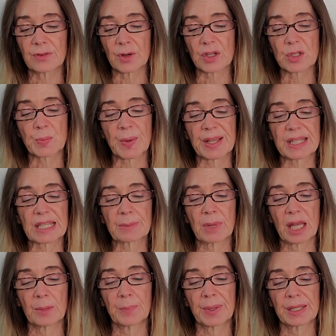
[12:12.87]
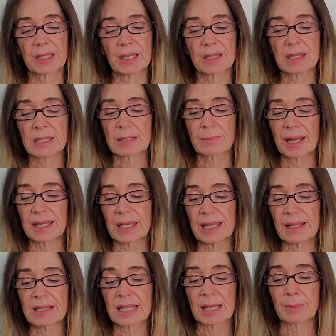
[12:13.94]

for expressing my opinions, my needs,